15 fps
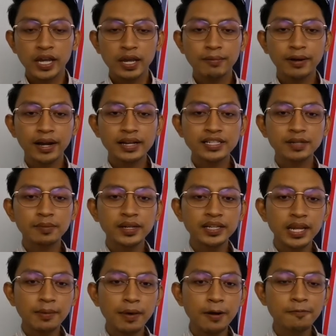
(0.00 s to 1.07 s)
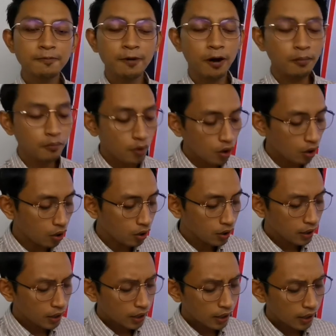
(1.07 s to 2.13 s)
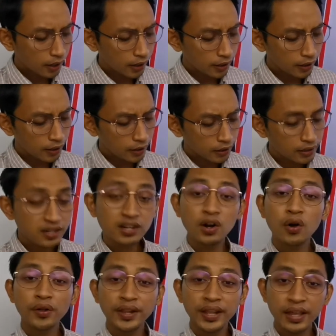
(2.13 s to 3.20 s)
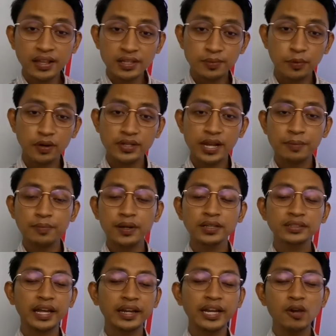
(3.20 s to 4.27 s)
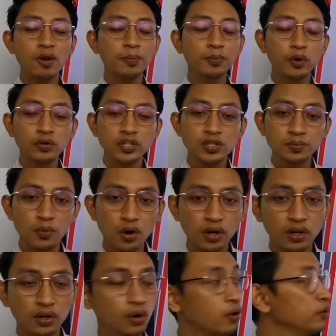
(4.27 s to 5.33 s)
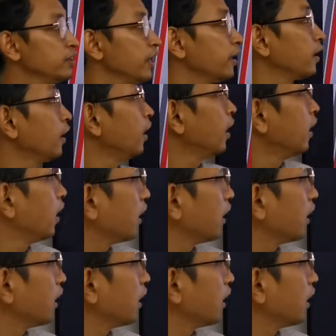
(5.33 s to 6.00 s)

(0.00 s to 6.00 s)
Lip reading: If the customer demand for more clothing, for example, then they will produce more clothing.